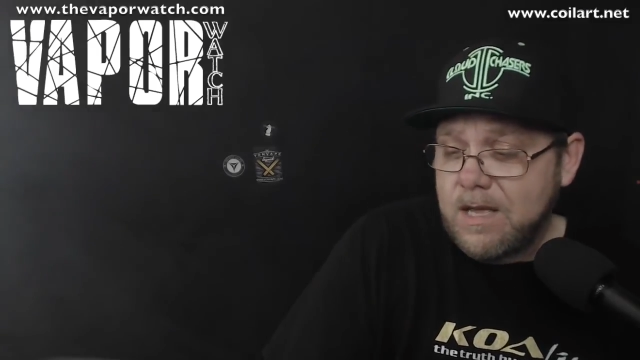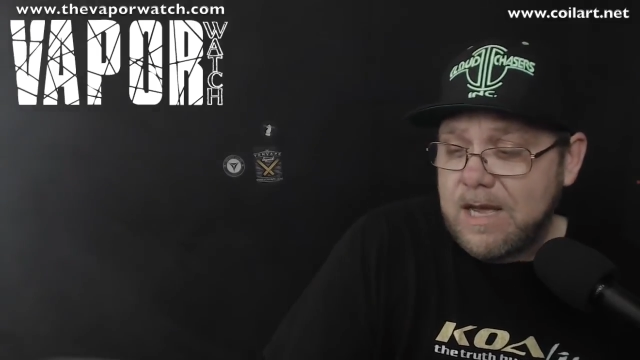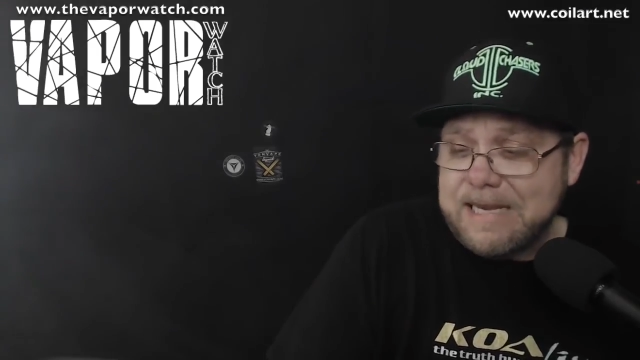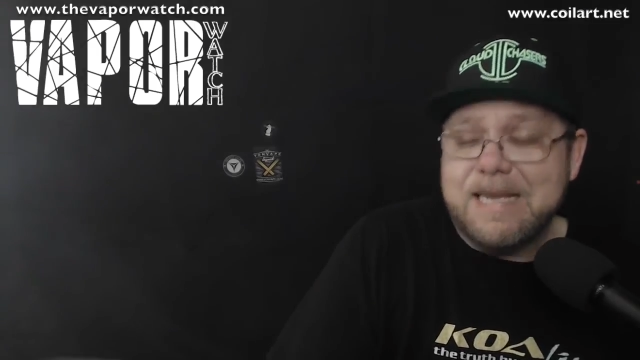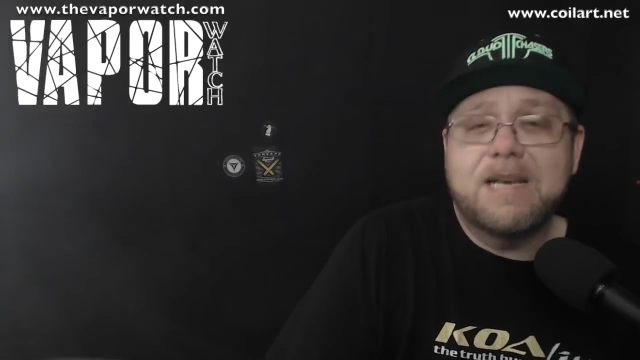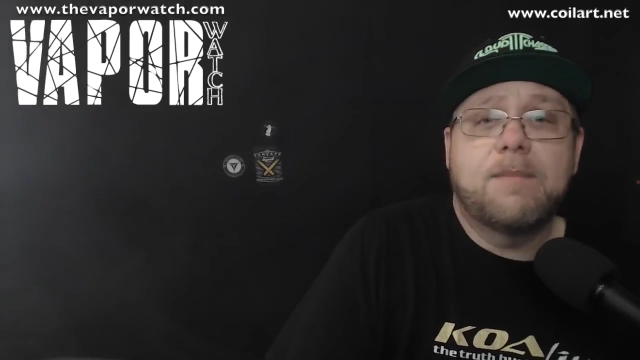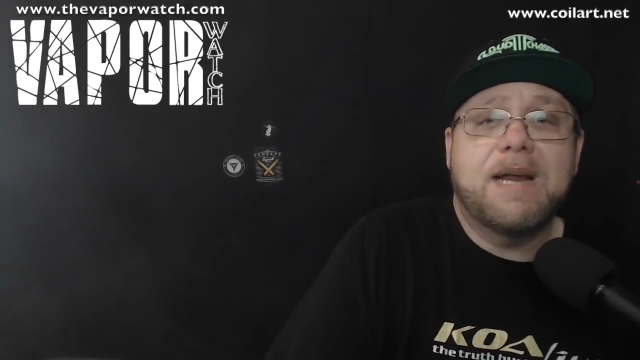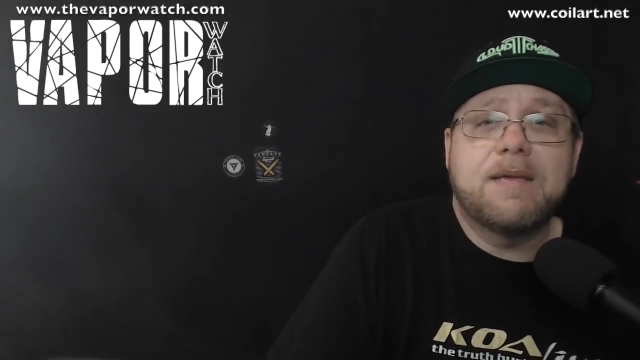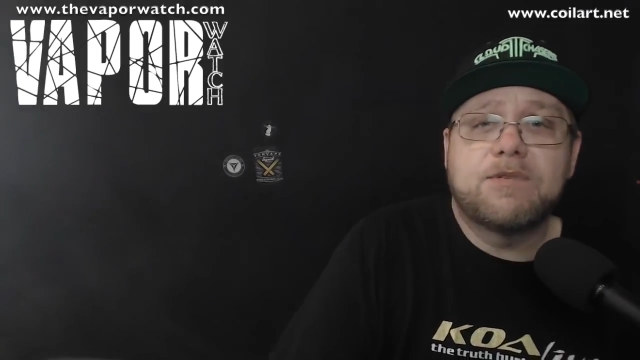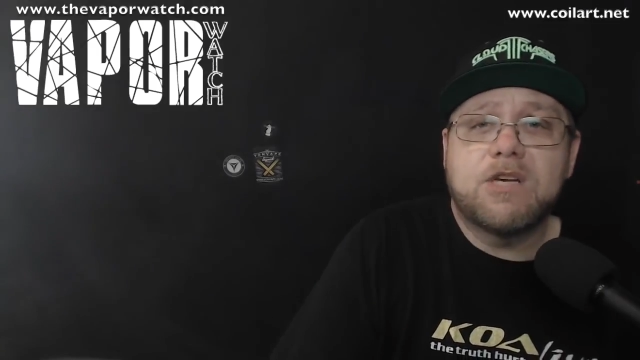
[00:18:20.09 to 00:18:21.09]
Again, my
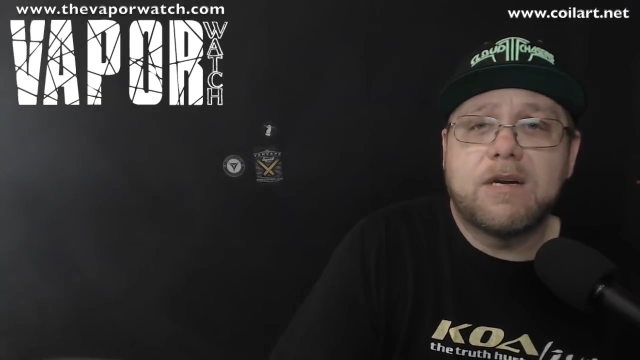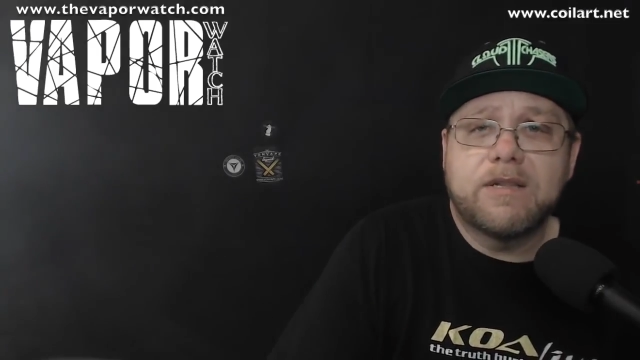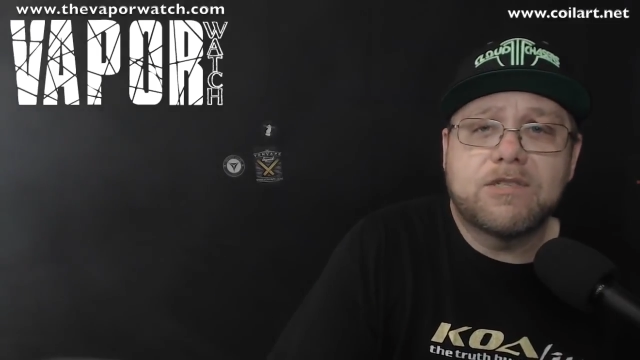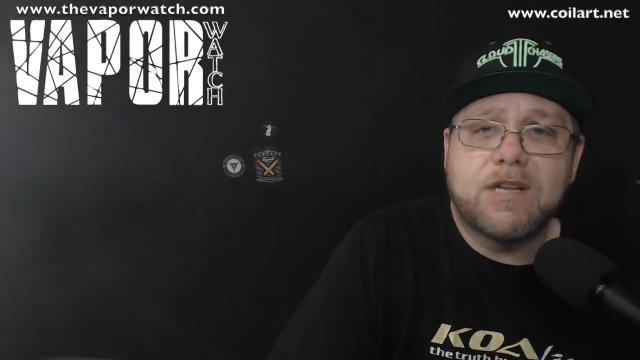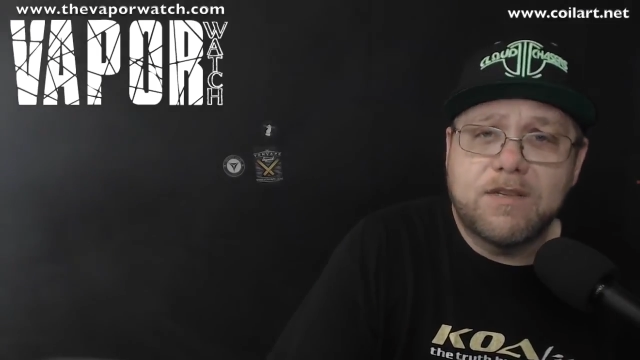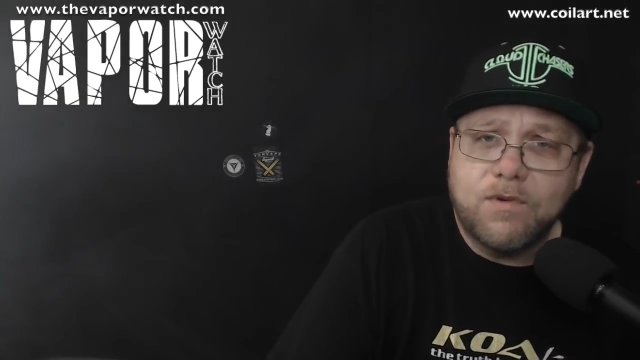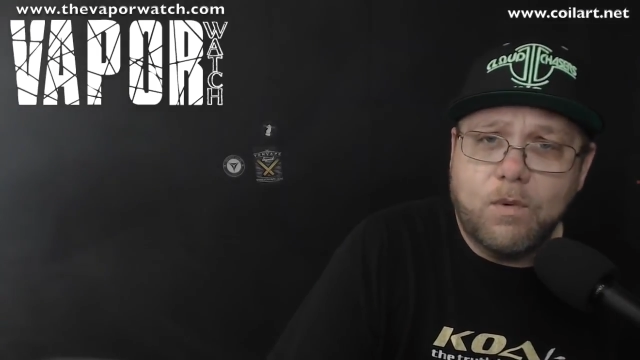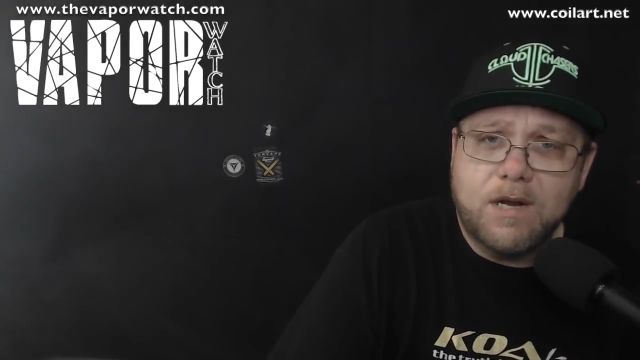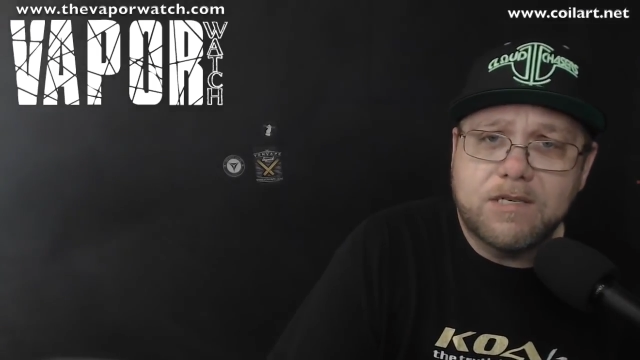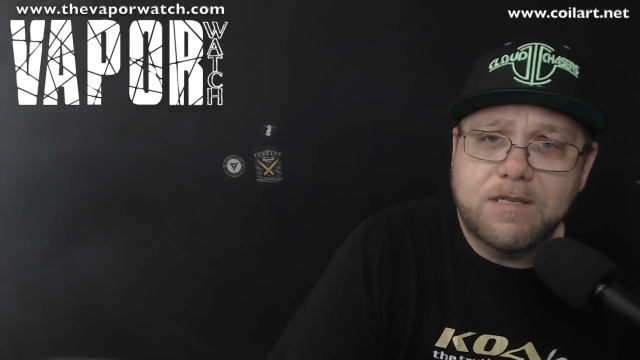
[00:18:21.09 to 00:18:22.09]
name is John English. Thanks for
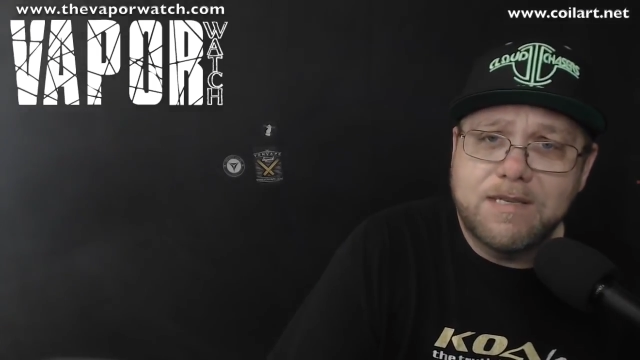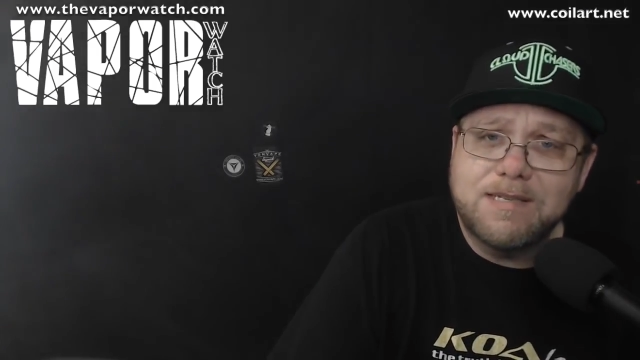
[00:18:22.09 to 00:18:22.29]
watching.